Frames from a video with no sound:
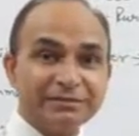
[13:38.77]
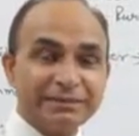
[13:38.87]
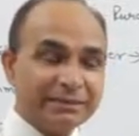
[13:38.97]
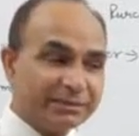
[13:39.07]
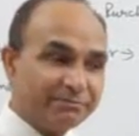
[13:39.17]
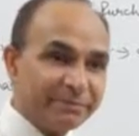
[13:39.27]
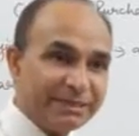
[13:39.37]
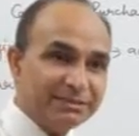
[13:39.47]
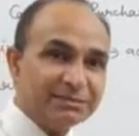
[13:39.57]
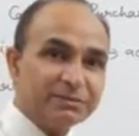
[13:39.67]
in
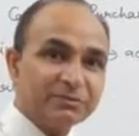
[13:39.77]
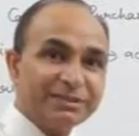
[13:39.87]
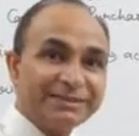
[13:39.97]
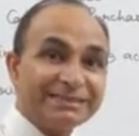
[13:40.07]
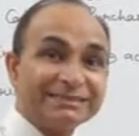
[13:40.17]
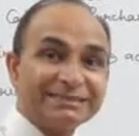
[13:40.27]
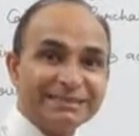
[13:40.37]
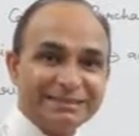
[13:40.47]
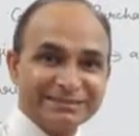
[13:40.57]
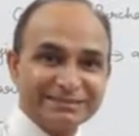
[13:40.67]
comparison to the net
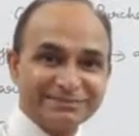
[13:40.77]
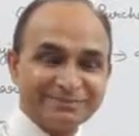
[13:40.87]
sales?